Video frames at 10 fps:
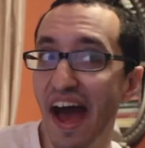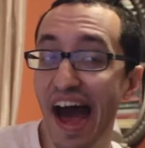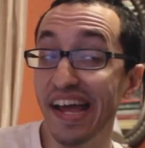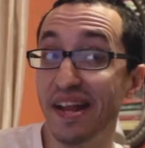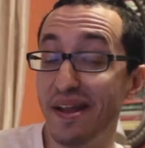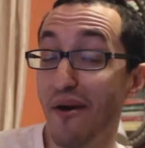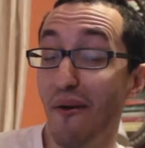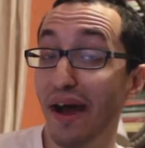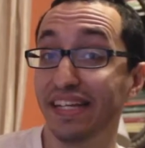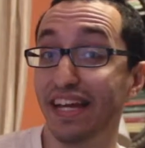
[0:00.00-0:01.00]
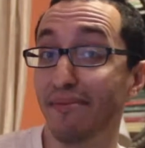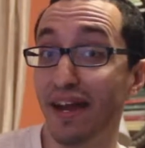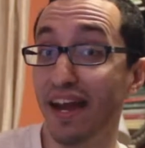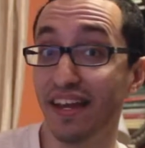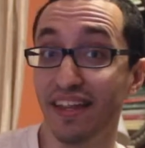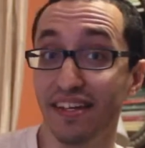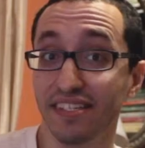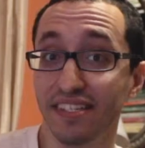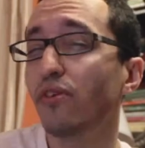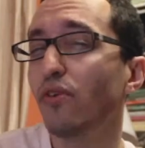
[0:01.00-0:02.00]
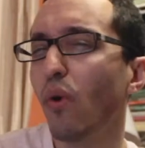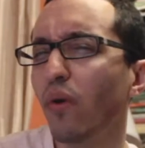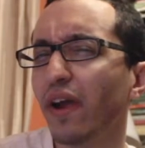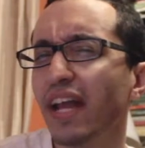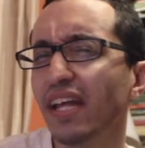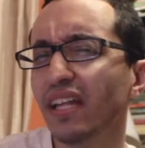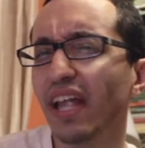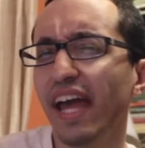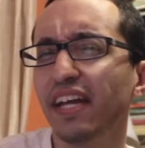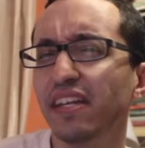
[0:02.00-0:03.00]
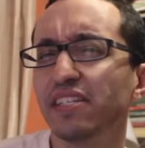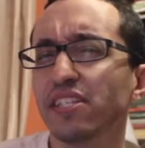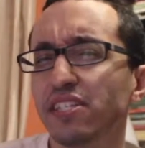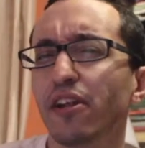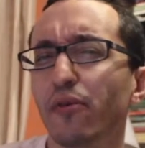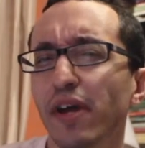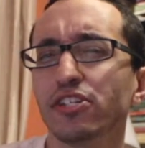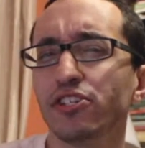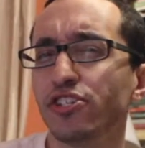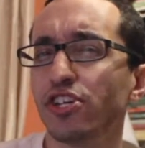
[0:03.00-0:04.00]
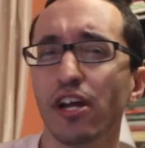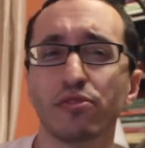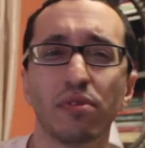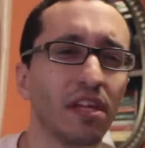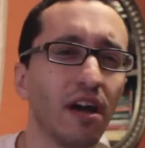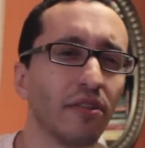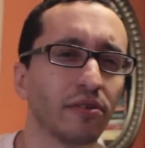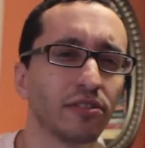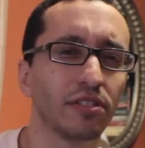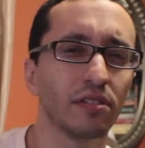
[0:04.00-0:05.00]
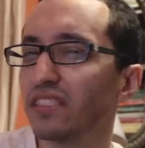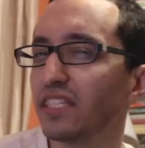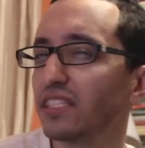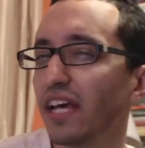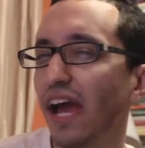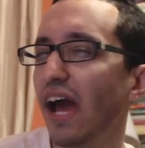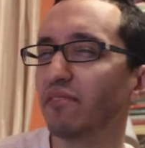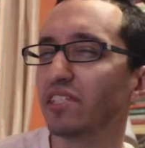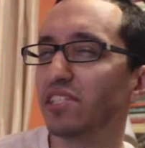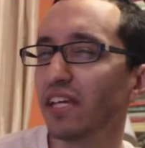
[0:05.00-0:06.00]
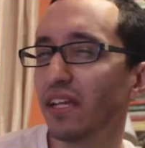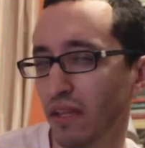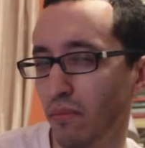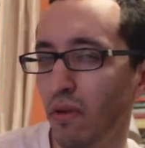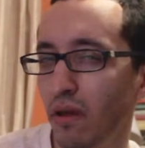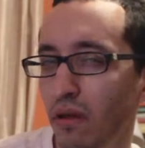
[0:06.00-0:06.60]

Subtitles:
I had no idea about any of this, nor any likeness this iteration shares with the others, since I haven't seen them.